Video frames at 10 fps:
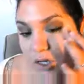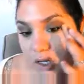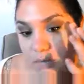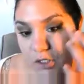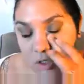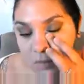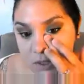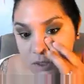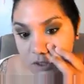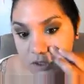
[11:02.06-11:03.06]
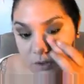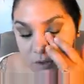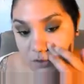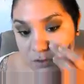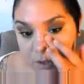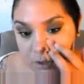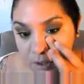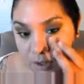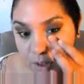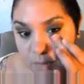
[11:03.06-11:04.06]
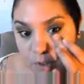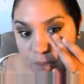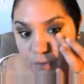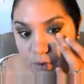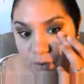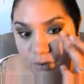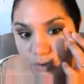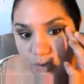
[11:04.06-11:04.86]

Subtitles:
when you know my dark circles are coming through.